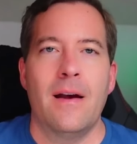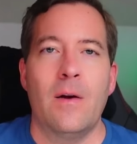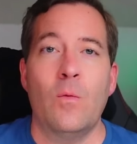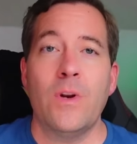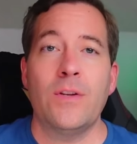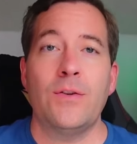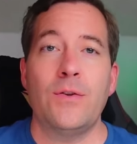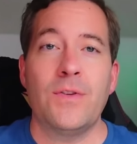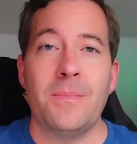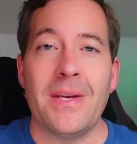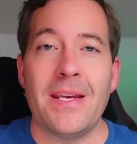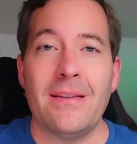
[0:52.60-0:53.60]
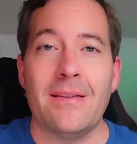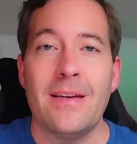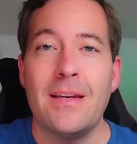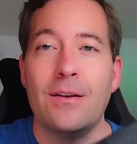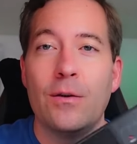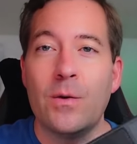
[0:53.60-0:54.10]
wanted you to meet
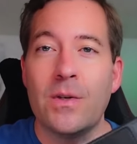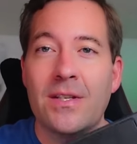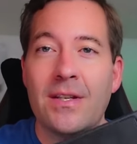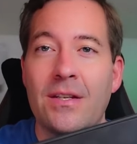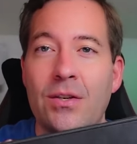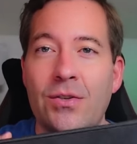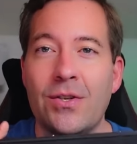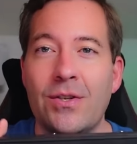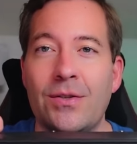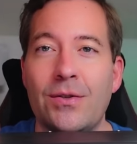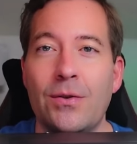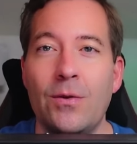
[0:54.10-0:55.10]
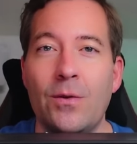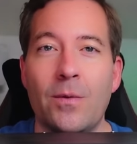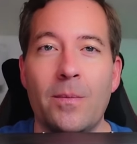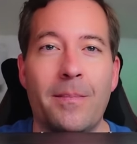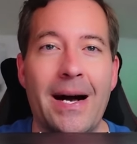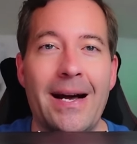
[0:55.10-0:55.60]
the newest addition to
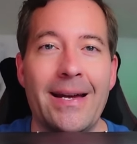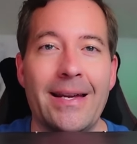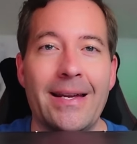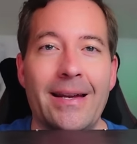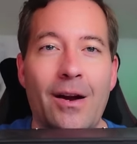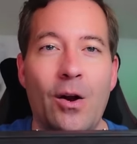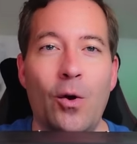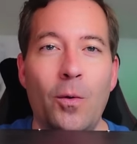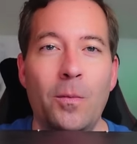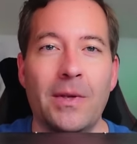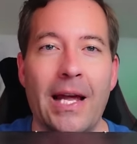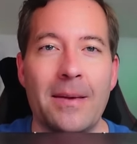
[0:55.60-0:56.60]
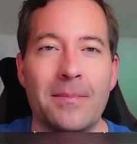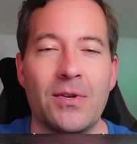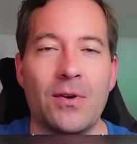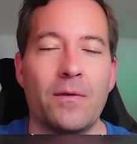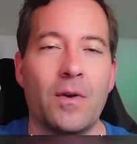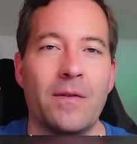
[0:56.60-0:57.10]
my home lab
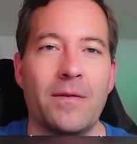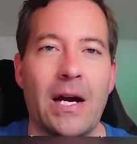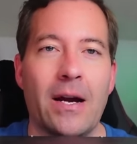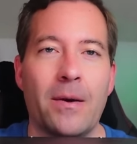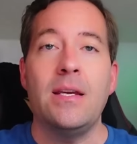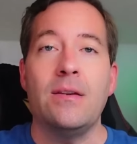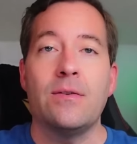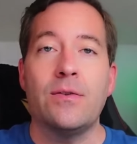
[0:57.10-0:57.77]
server environment.